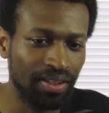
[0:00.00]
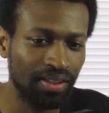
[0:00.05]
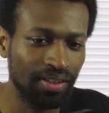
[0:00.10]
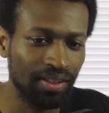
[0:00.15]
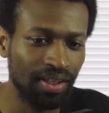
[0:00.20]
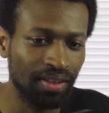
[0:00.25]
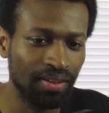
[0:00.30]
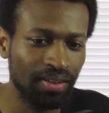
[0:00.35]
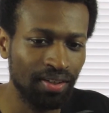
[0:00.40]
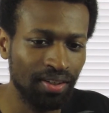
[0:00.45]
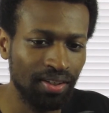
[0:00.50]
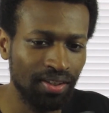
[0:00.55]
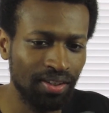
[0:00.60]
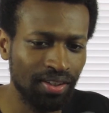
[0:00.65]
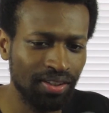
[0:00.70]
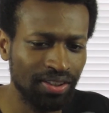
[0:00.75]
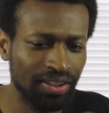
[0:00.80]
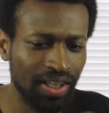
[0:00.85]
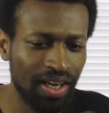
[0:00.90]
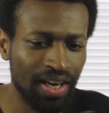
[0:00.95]
Uh, I don't
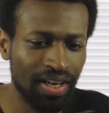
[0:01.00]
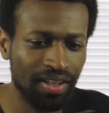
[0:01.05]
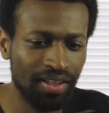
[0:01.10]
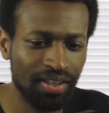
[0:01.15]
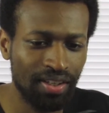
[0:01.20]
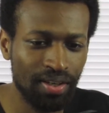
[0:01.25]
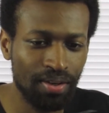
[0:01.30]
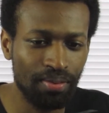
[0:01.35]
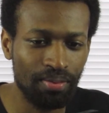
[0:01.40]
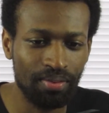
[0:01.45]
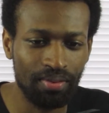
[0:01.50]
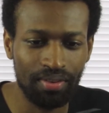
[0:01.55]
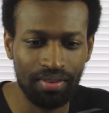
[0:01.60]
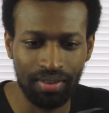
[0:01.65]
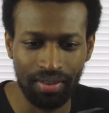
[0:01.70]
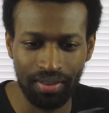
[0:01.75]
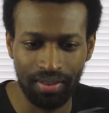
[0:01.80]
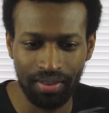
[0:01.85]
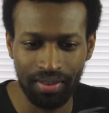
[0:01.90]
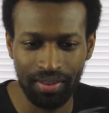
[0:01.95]
know. It looks kind of cute.
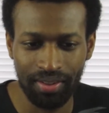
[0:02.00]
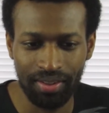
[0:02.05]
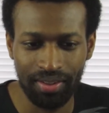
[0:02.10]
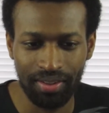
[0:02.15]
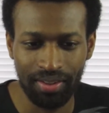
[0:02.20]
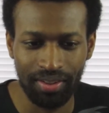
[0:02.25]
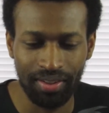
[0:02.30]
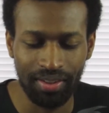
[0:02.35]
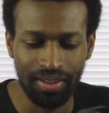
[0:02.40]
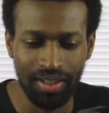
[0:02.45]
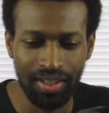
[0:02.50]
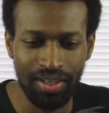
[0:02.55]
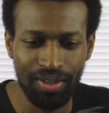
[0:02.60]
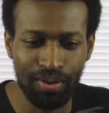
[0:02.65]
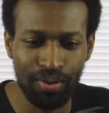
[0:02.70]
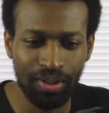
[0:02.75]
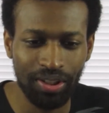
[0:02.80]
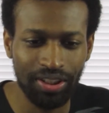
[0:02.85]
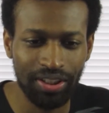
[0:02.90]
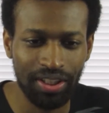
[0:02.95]

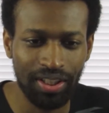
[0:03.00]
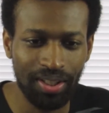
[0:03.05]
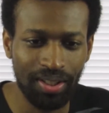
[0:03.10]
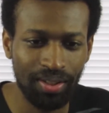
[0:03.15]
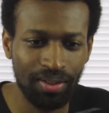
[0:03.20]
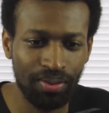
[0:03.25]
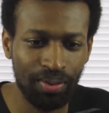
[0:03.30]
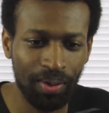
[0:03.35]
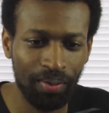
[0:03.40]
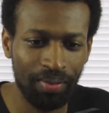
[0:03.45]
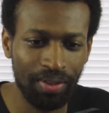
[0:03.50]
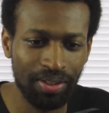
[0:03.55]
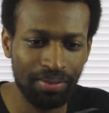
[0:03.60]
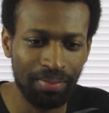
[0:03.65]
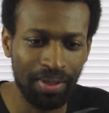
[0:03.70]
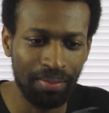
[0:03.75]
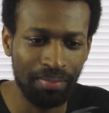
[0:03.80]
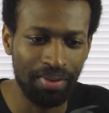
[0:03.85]
He or she, whoever